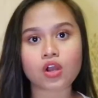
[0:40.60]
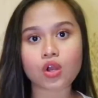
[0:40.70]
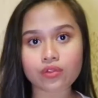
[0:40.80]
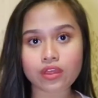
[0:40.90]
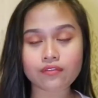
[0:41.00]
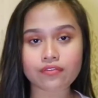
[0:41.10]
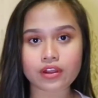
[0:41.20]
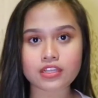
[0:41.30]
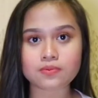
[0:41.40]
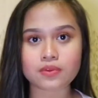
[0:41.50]
clothing
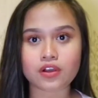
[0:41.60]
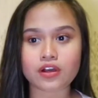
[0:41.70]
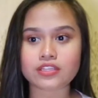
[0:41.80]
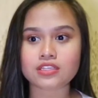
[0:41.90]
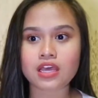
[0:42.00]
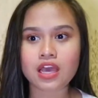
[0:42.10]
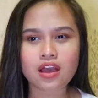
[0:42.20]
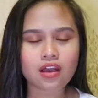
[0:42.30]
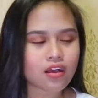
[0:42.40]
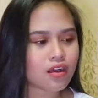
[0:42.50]
first, because
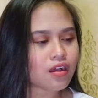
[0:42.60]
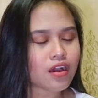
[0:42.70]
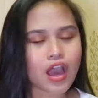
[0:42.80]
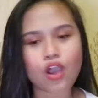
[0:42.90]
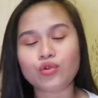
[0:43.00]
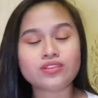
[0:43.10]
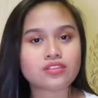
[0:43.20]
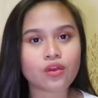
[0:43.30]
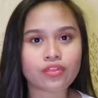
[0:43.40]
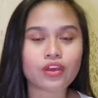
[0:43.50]
I always
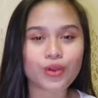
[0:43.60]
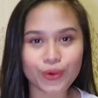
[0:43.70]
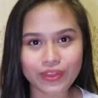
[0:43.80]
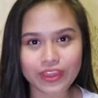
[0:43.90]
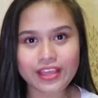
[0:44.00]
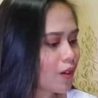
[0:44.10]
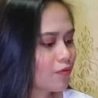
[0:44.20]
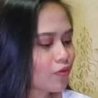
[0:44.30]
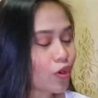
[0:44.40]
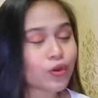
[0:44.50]
start with the clothing.
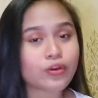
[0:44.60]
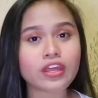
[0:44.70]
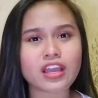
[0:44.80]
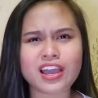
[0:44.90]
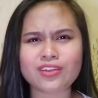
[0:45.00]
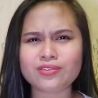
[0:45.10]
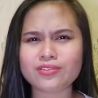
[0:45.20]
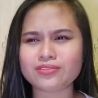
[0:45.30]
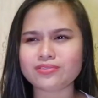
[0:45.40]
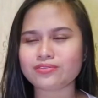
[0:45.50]
For clothing, I
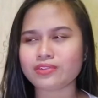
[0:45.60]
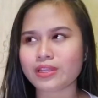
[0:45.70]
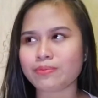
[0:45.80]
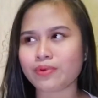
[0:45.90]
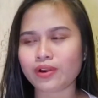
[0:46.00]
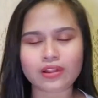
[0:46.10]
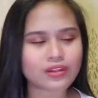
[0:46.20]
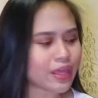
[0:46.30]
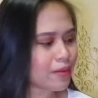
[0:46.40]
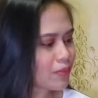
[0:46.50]
don't really bought
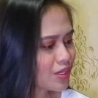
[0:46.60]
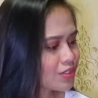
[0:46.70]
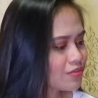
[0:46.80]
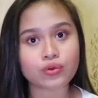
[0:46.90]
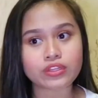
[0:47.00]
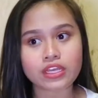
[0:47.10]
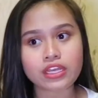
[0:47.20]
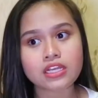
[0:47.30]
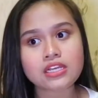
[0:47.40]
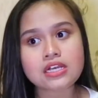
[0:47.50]
that much of
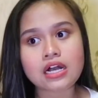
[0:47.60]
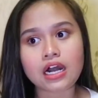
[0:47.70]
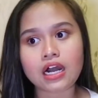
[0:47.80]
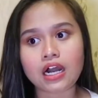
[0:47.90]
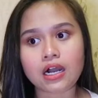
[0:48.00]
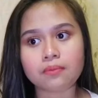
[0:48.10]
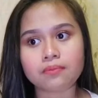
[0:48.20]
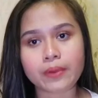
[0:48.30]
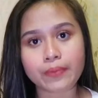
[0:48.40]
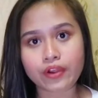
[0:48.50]
clothing,
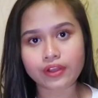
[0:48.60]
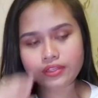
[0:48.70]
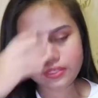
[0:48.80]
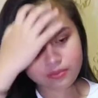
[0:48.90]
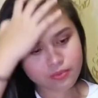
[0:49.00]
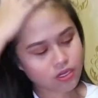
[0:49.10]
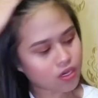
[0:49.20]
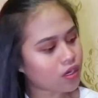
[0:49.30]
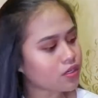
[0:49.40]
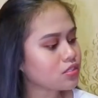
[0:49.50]
apparels,
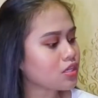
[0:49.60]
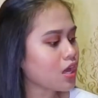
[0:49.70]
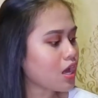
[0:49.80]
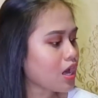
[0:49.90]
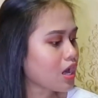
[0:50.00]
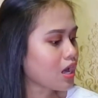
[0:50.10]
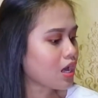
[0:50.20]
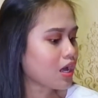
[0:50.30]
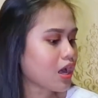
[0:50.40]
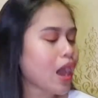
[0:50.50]
because
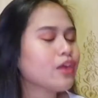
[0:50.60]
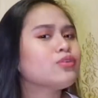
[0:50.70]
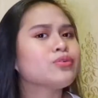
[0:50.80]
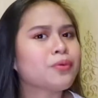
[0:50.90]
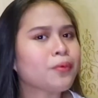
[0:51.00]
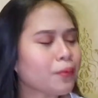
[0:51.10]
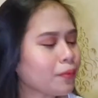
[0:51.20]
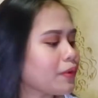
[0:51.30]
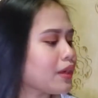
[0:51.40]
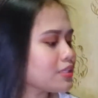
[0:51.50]
I don't
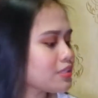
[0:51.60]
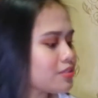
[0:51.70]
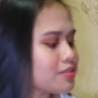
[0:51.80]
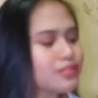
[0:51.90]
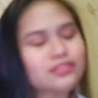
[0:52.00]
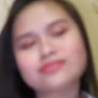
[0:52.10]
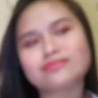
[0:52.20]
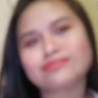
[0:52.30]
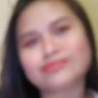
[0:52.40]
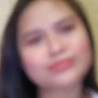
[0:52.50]
know. I just
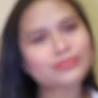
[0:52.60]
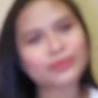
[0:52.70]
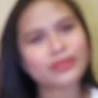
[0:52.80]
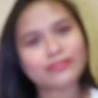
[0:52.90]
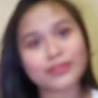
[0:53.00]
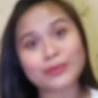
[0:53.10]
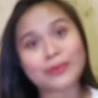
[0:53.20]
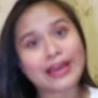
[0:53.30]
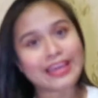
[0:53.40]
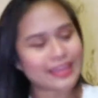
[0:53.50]
don't even know
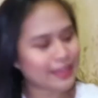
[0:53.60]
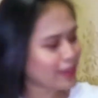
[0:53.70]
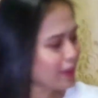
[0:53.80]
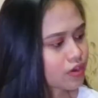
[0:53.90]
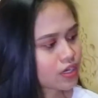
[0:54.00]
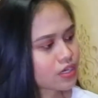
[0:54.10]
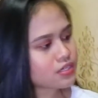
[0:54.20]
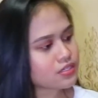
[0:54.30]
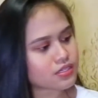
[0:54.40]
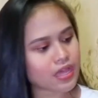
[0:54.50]
why.
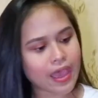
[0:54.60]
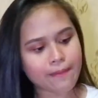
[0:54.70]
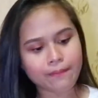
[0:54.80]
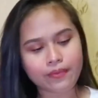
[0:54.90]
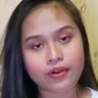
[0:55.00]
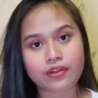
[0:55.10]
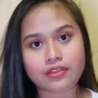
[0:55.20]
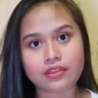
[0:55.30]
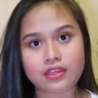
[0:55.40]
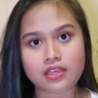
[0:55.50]
First, I bought
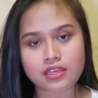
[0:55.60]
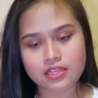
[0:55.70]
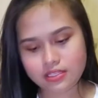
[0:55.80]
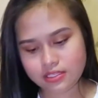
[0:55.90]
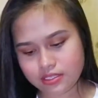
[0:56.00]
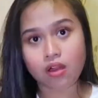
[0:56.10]
this